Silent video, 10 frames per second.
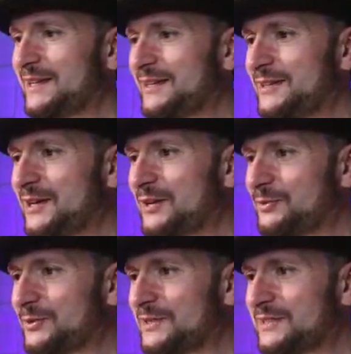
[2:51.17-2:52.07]

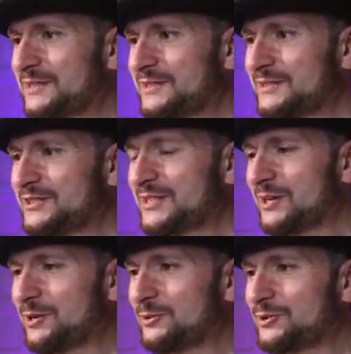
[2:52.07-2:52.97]
Another one. Just
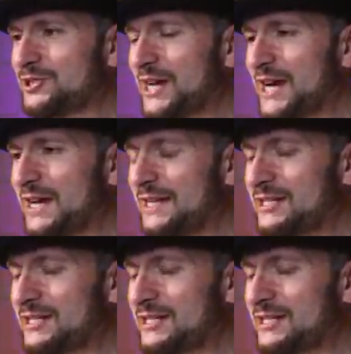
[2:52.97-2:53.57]
all shiny